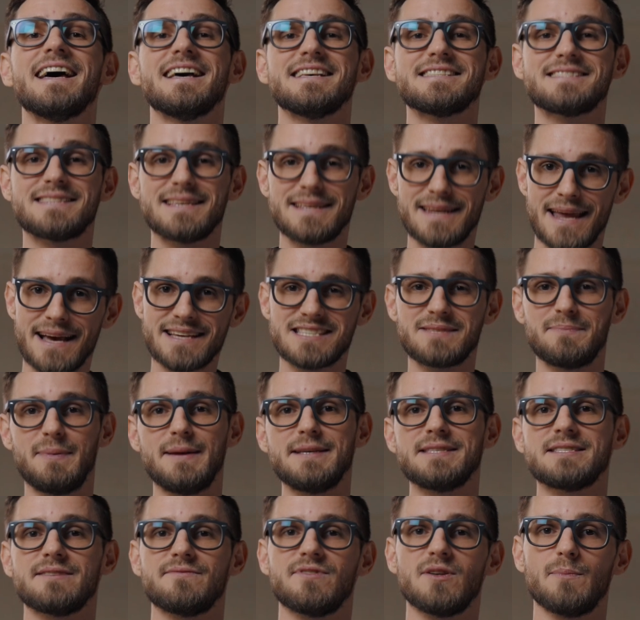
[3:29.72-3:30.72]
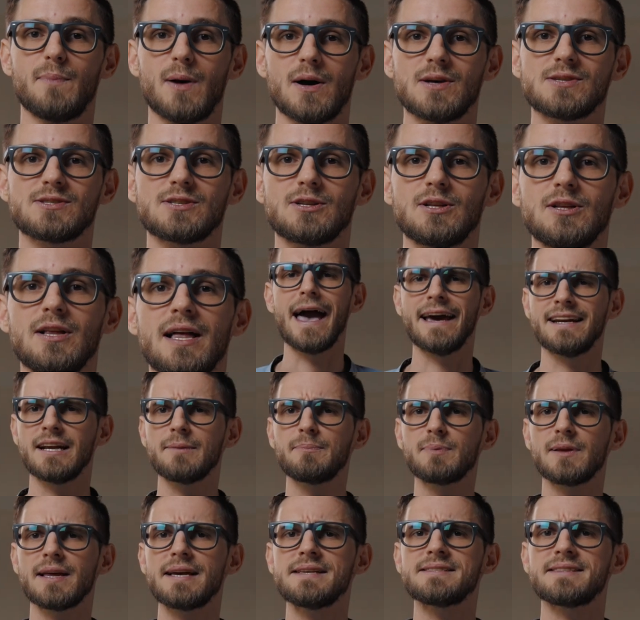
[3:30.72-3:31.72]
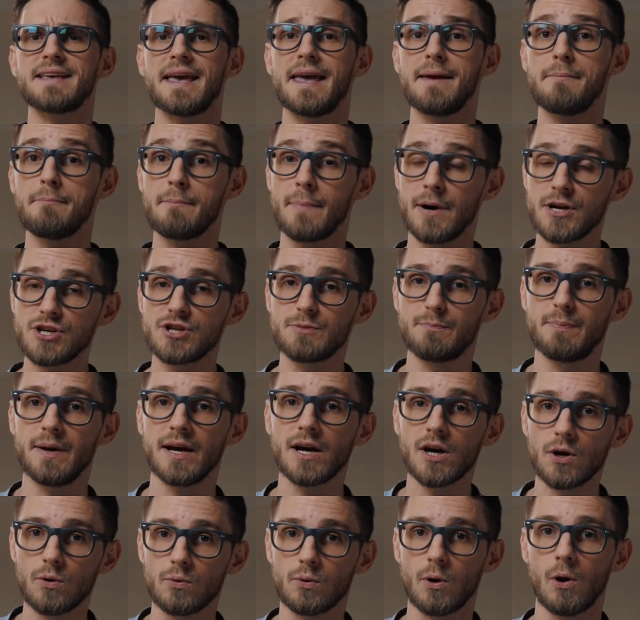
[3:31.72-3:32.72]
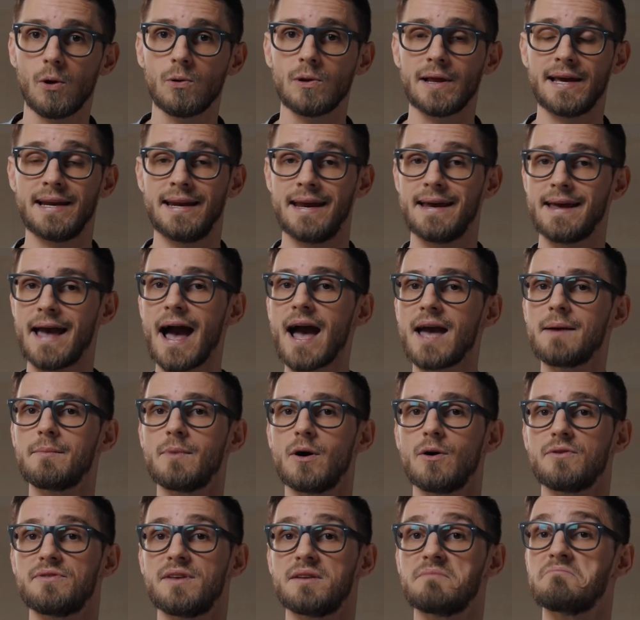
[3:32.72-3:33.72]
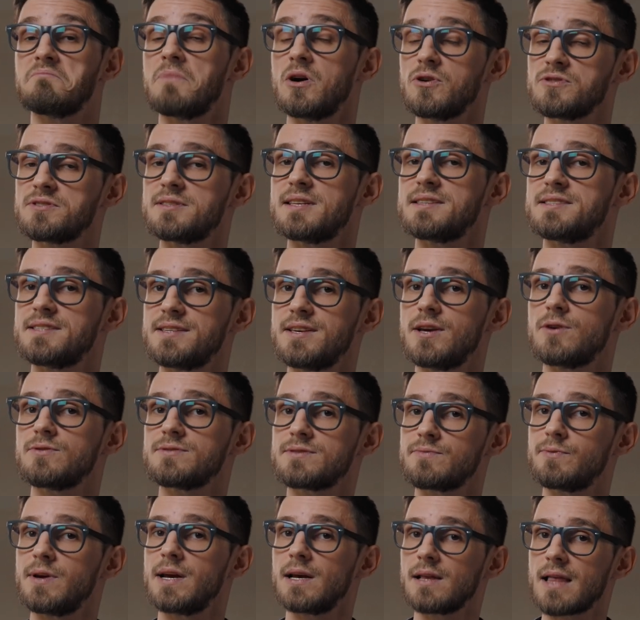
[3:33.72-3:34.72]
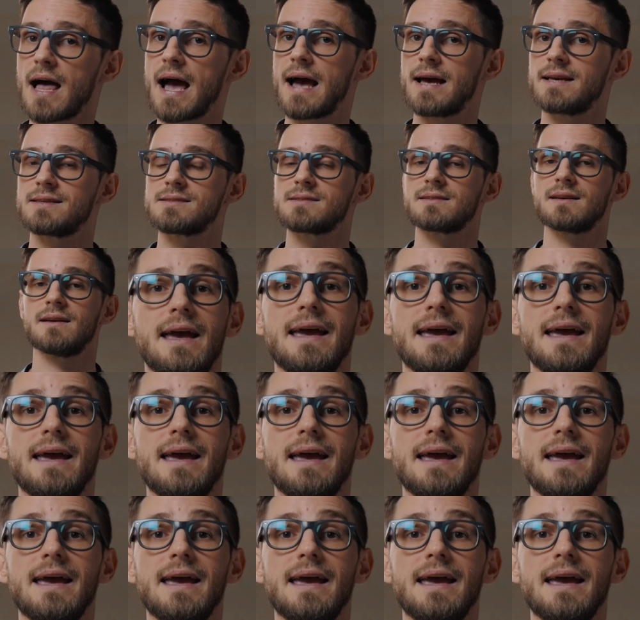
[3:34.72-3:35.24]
is the next piece of the puzzle, and it plays a much bigger role in AI mode than most SEOs realize.